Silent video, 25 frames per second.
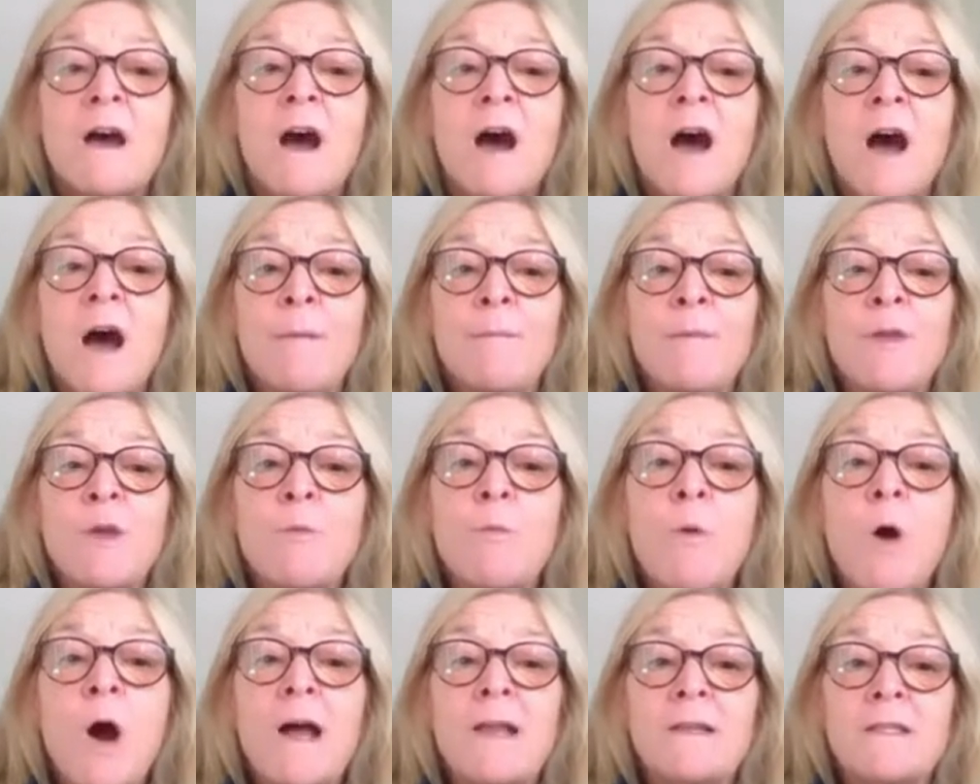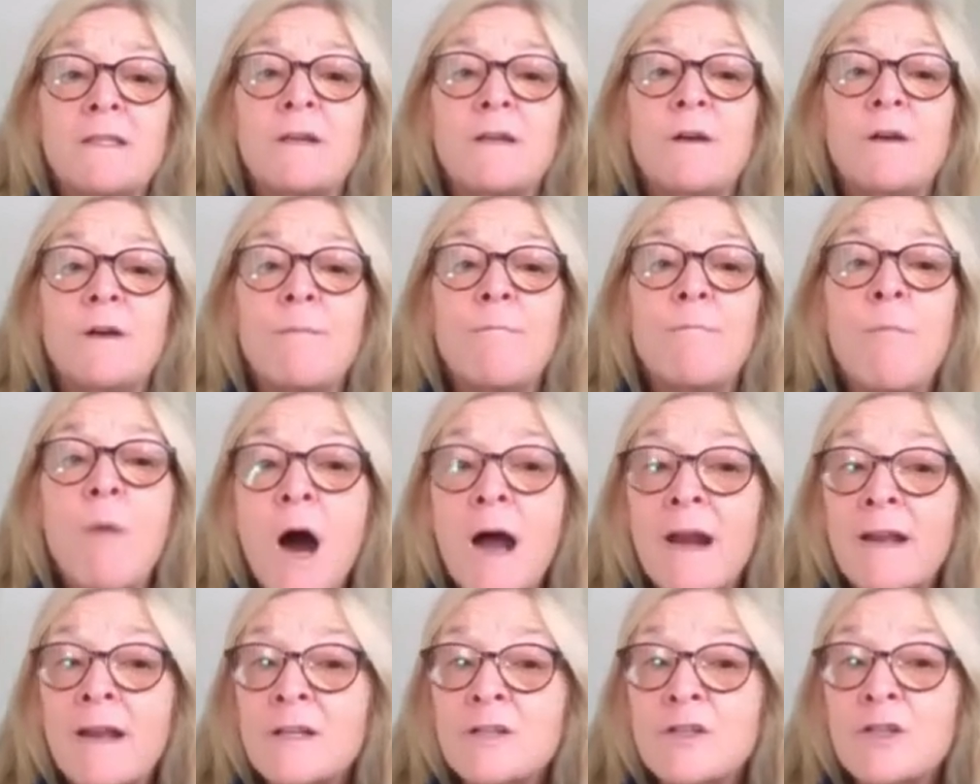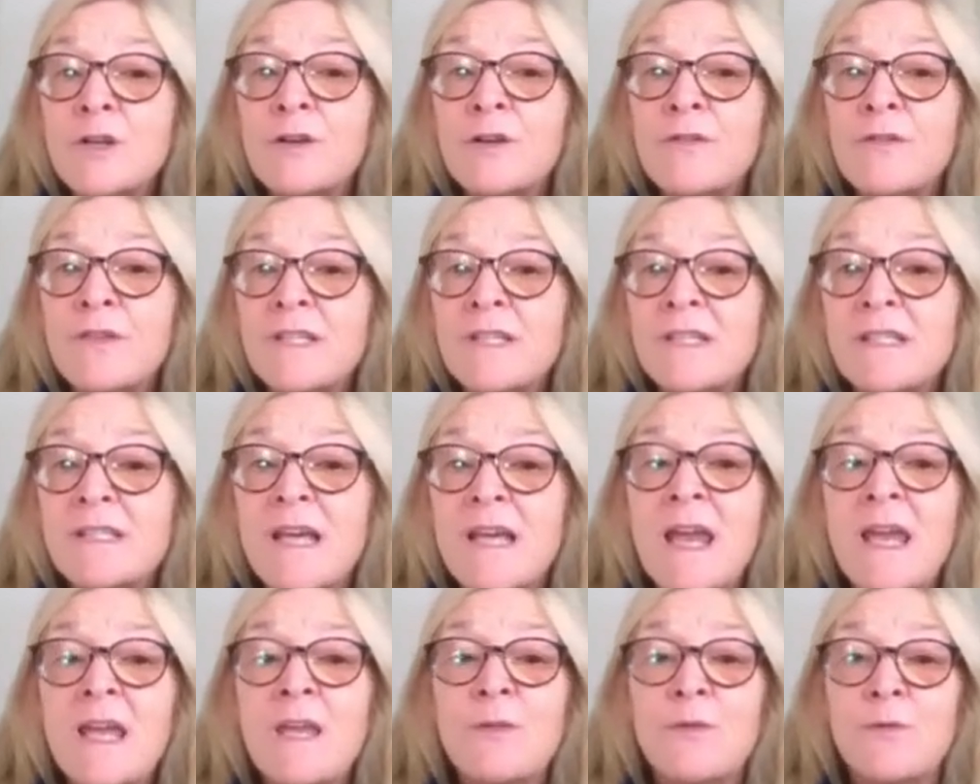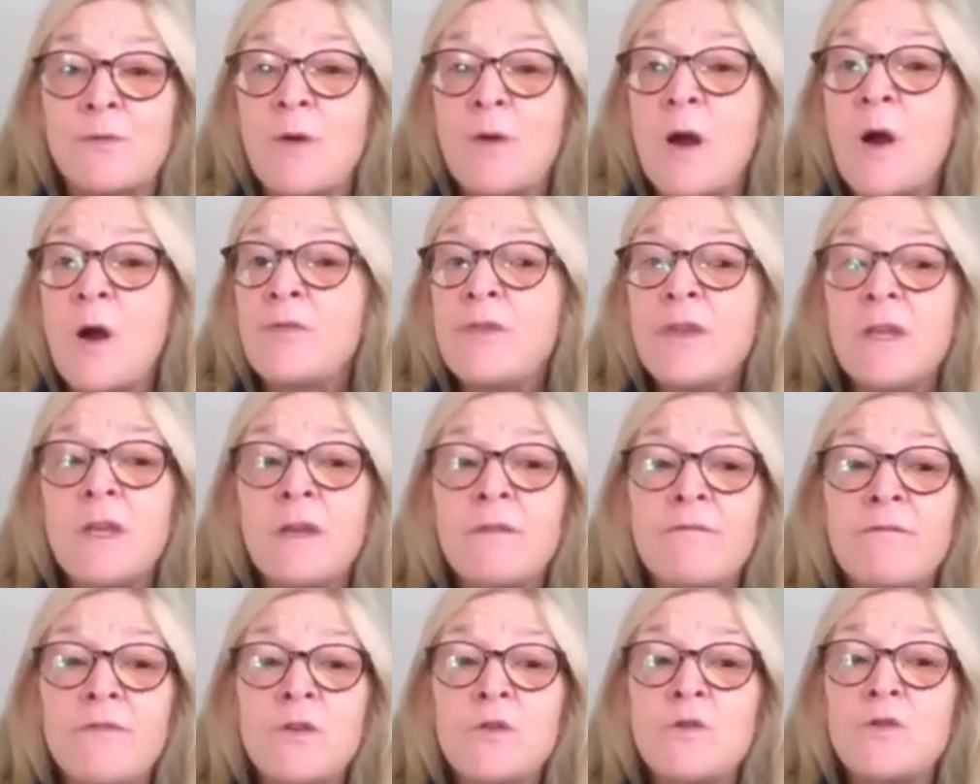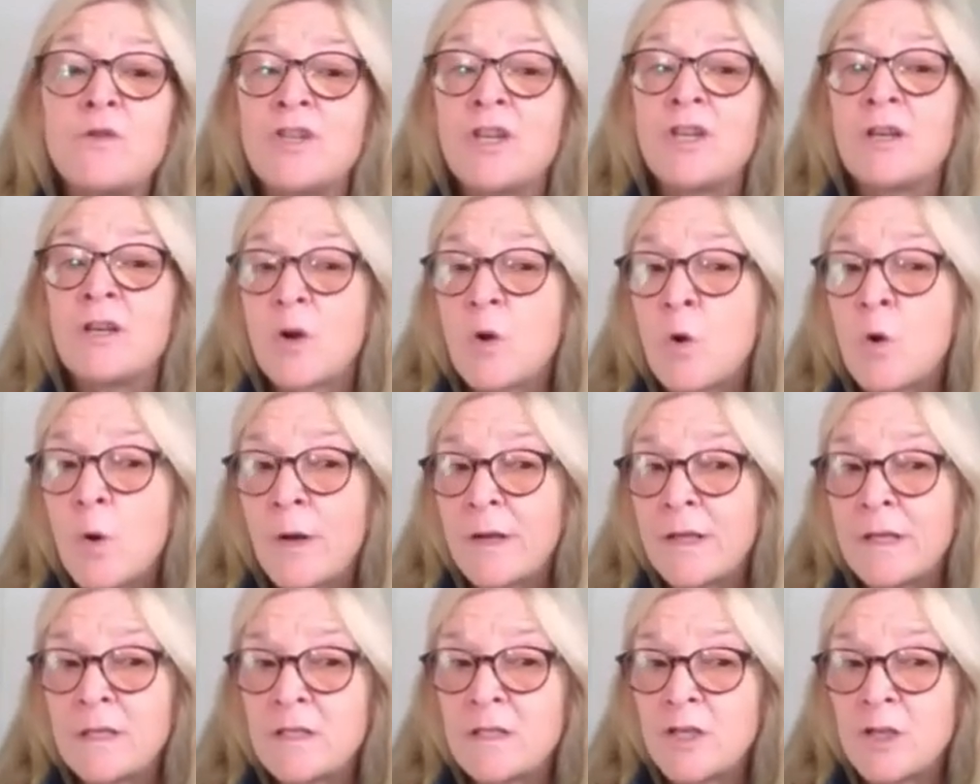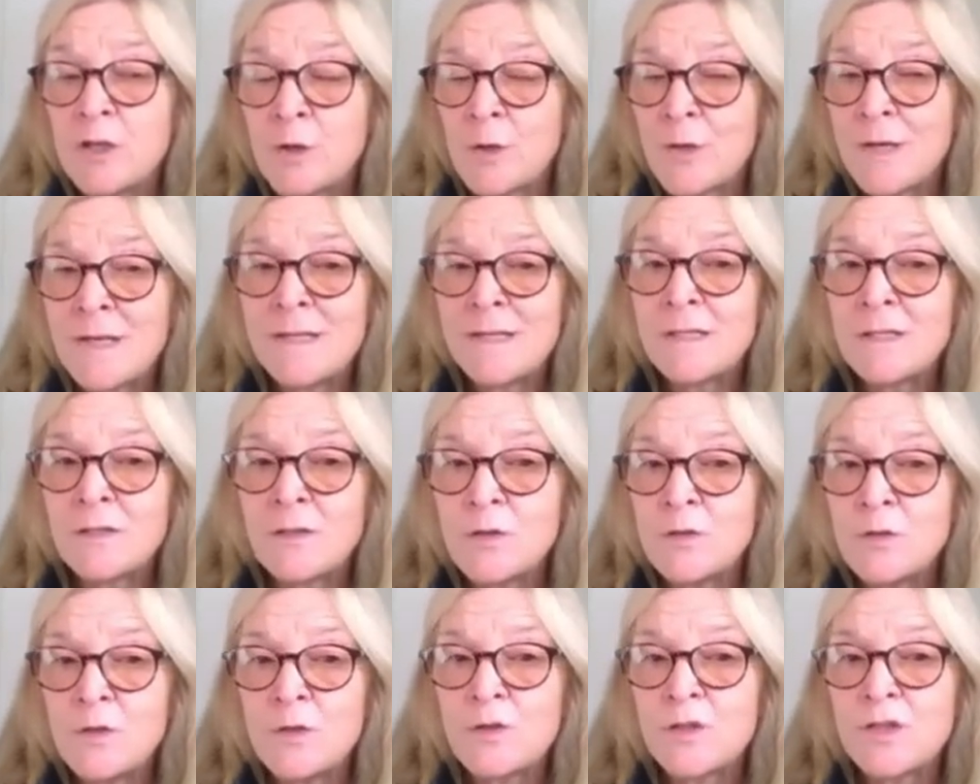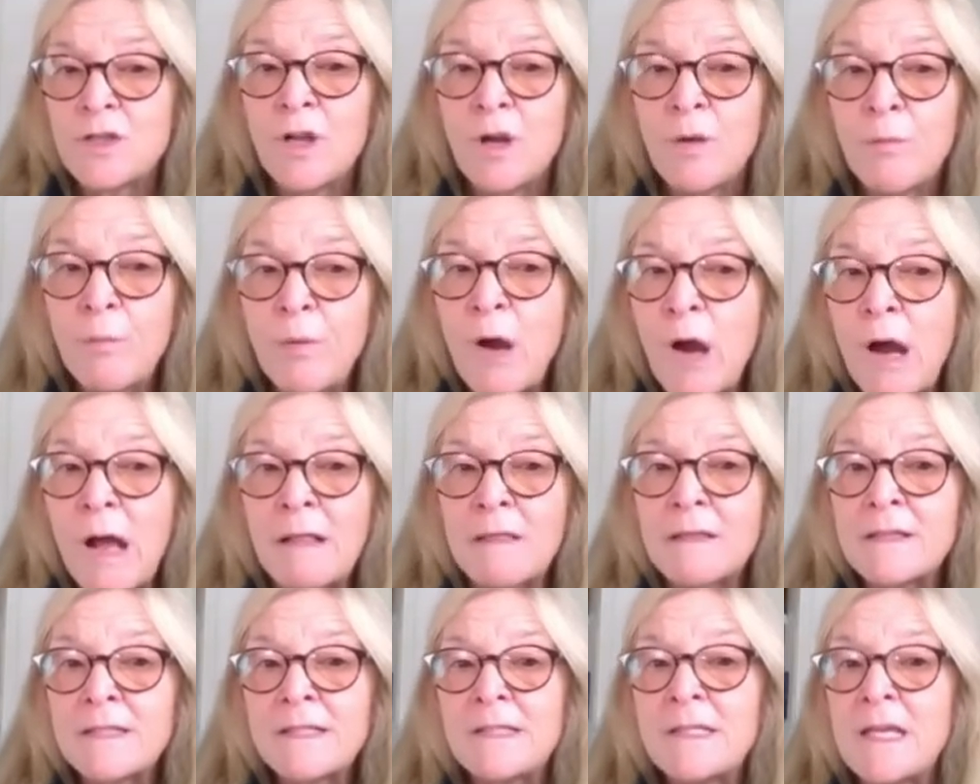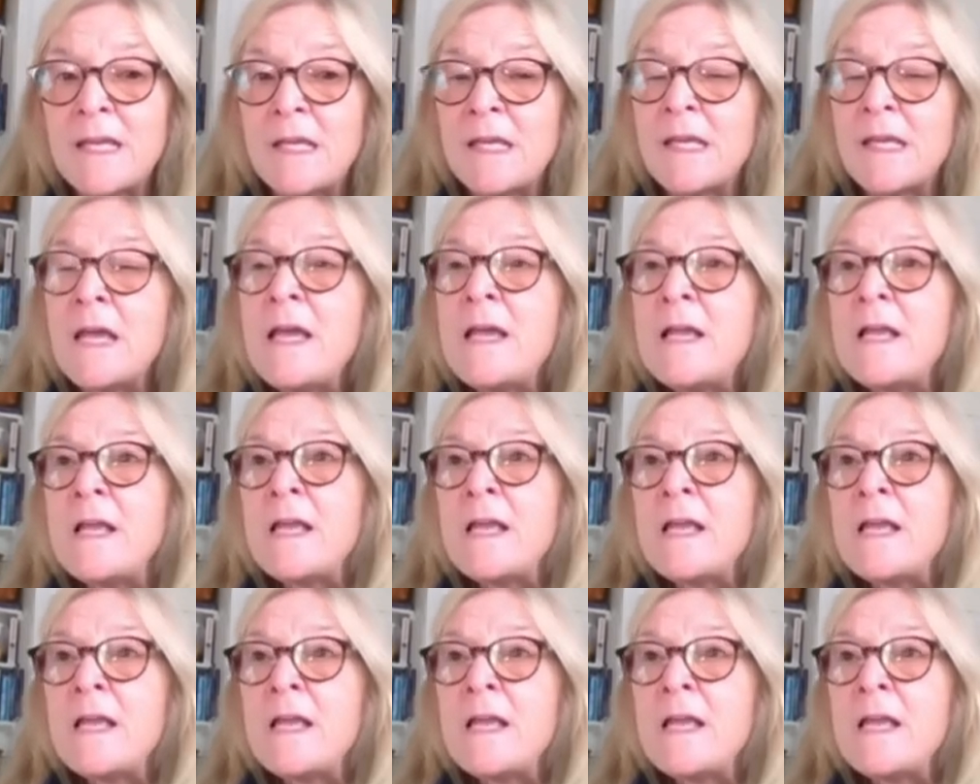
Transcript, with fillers: Um, you want to monitor the site throughout the infusion according to your institutional policy.